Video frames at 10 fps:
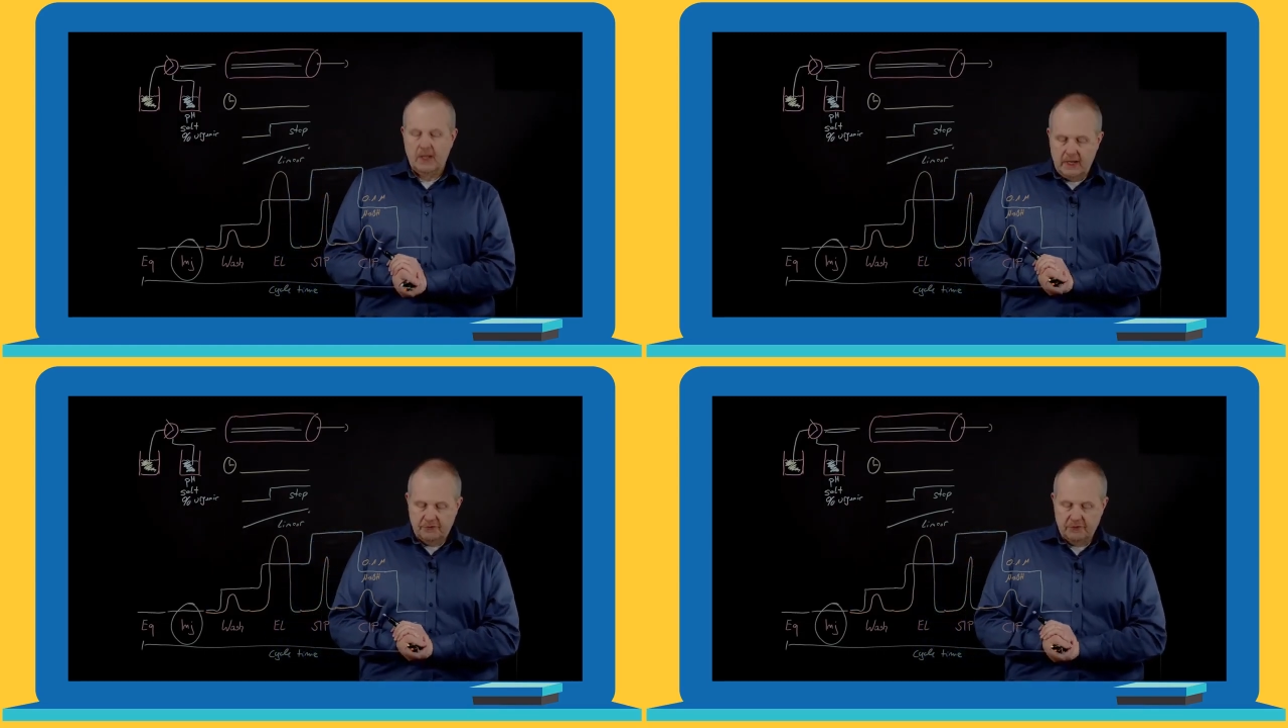
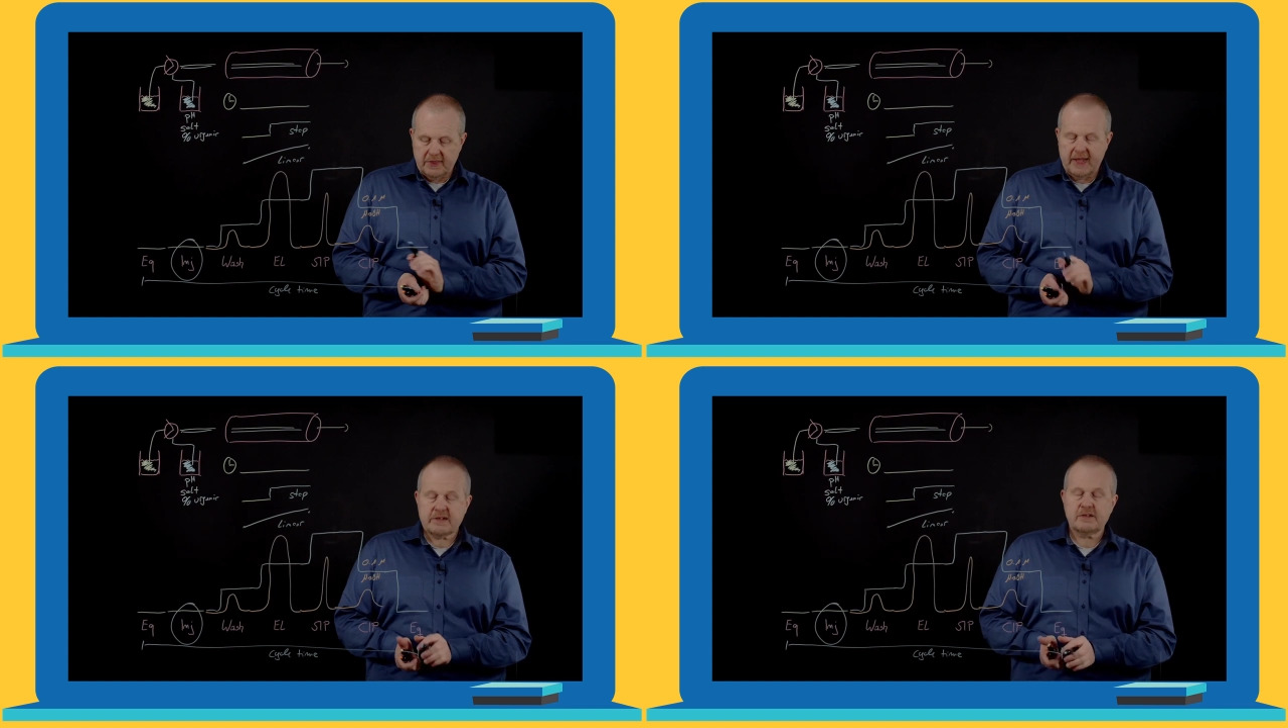And
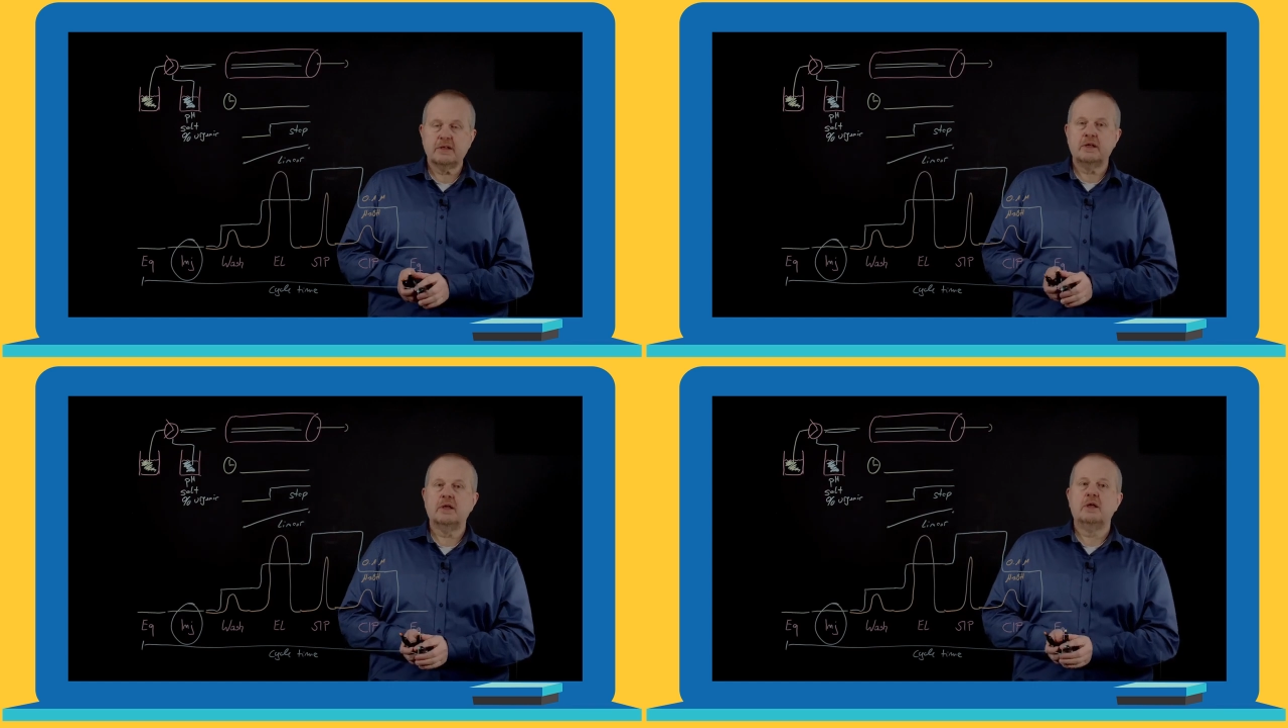for that,
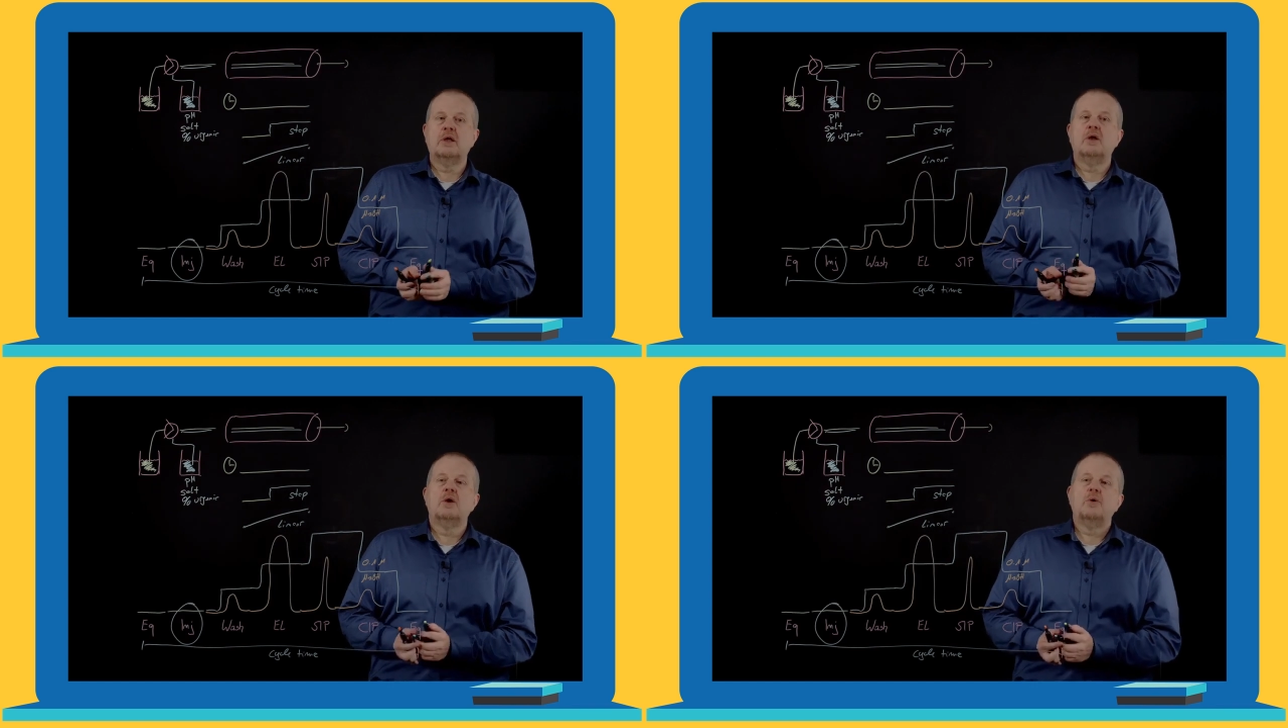
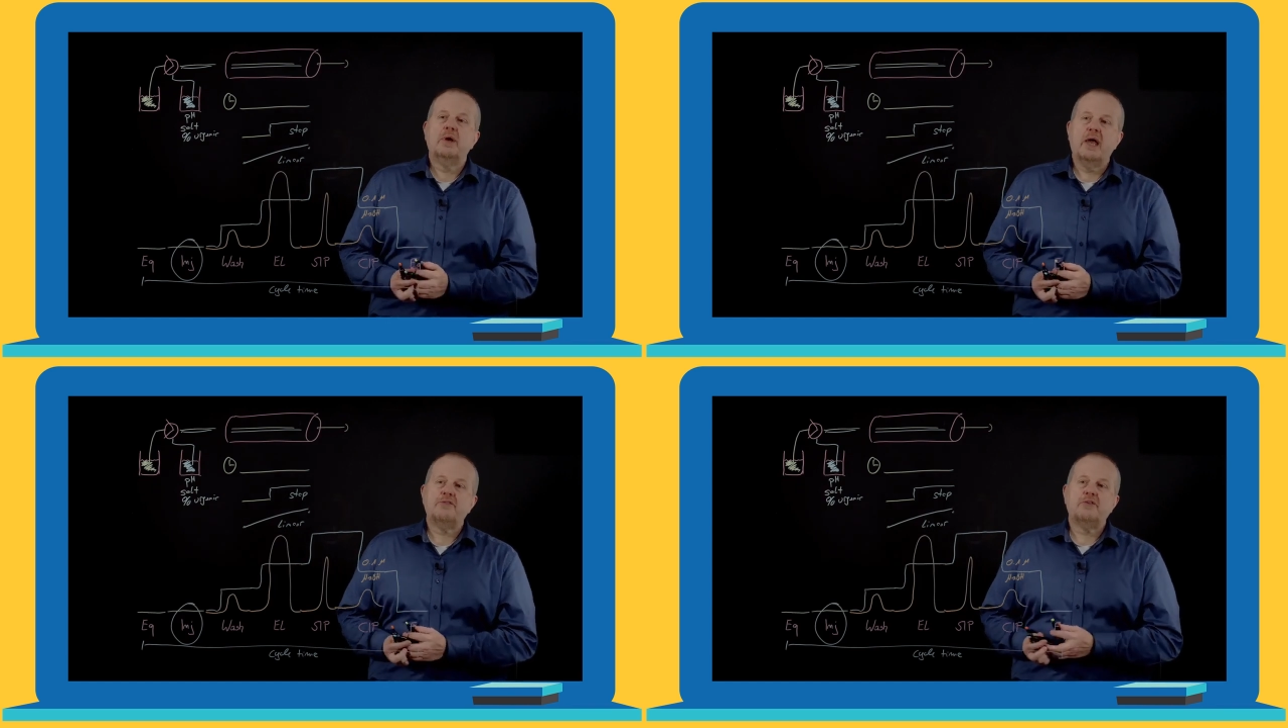
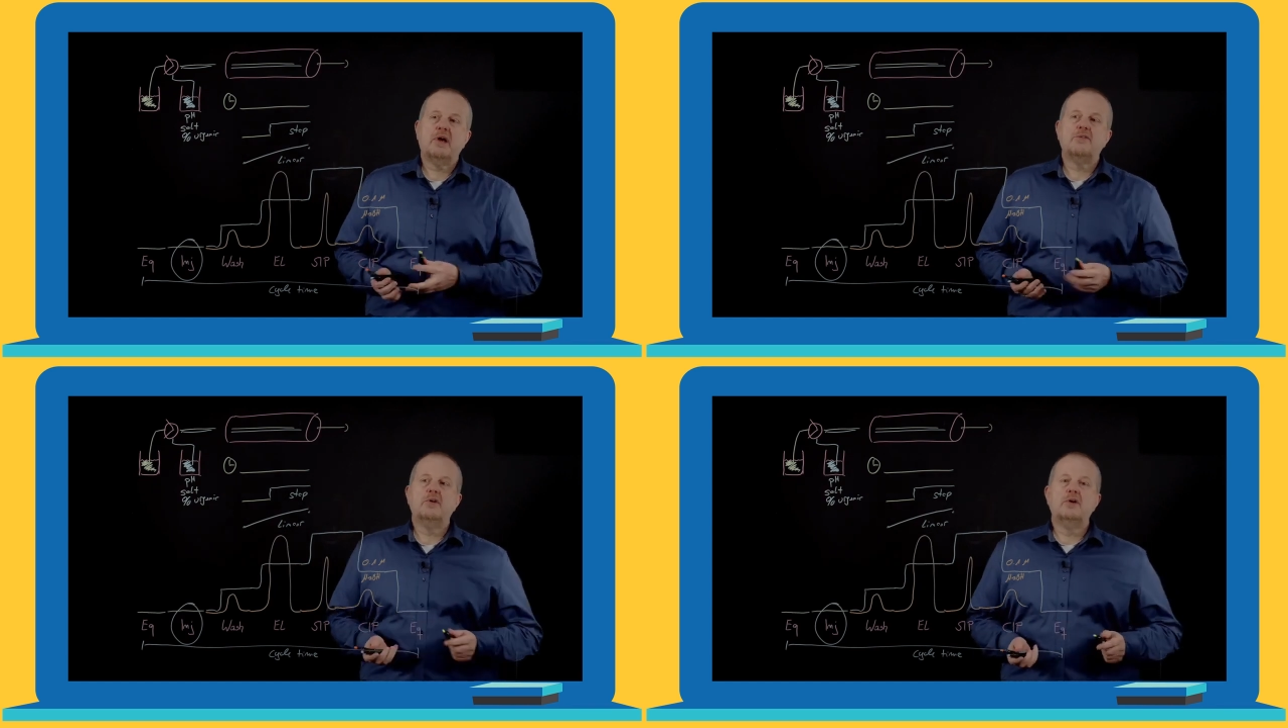we have to
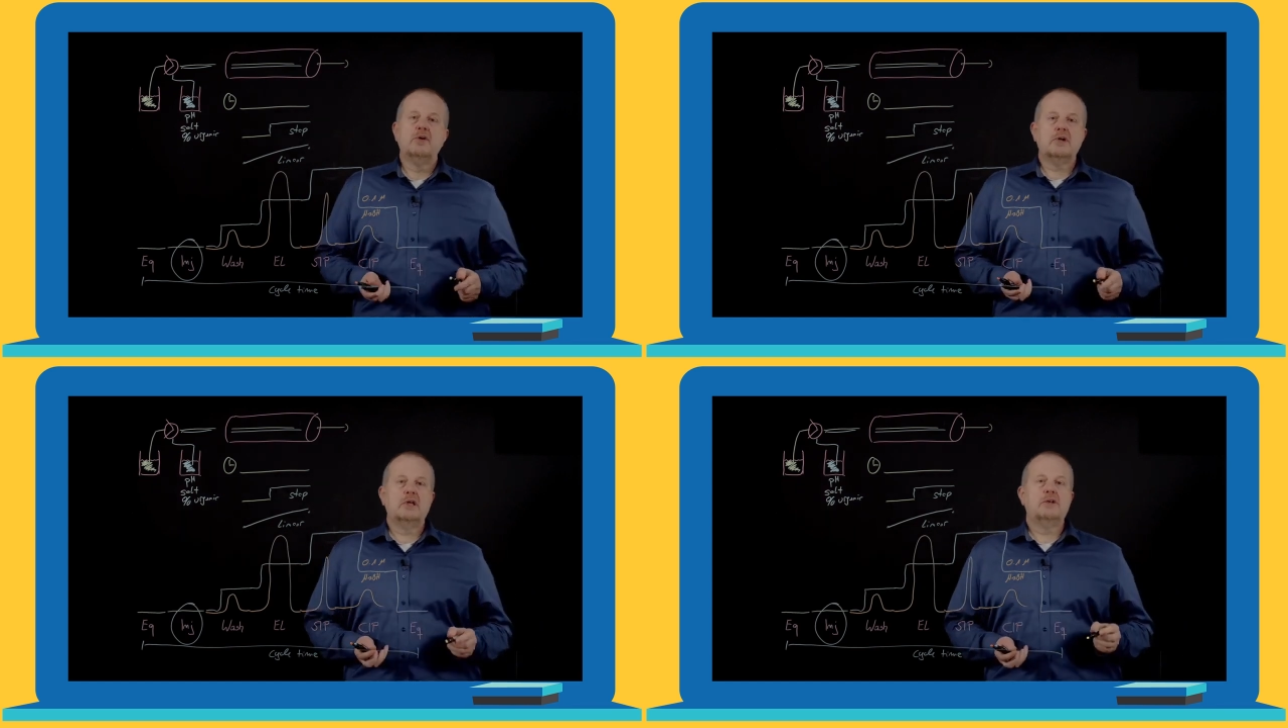have a
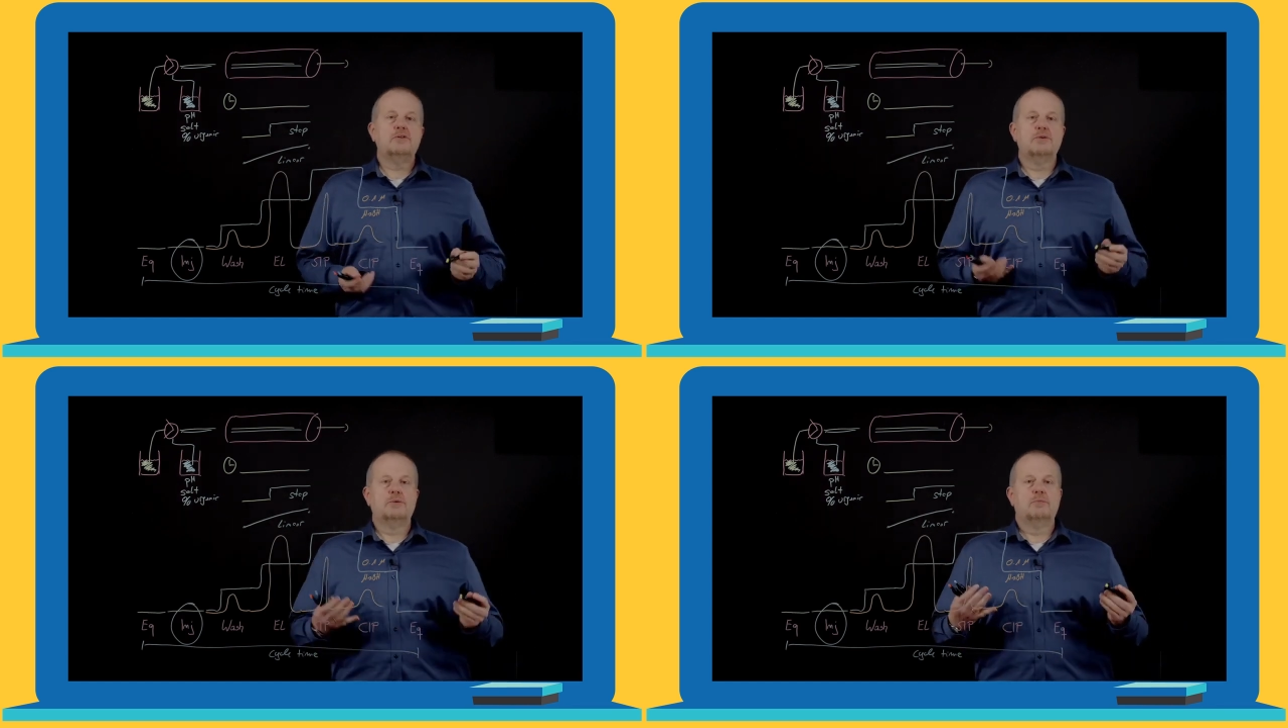look
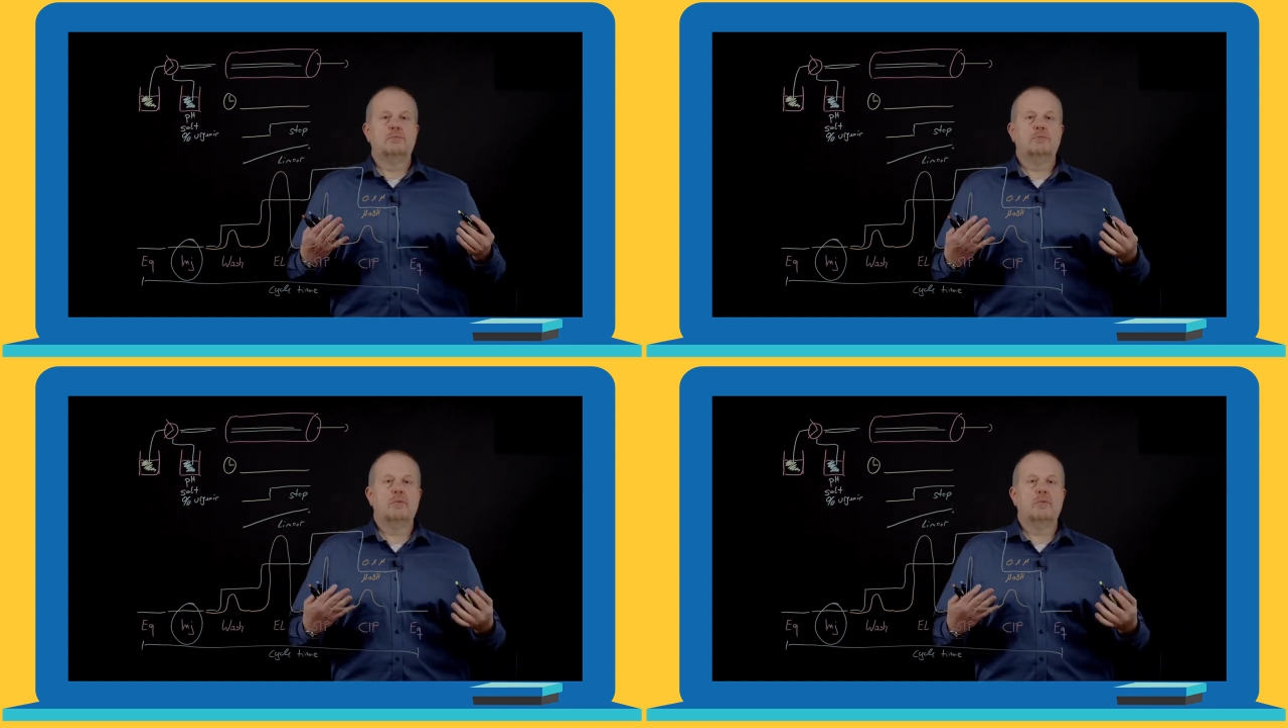into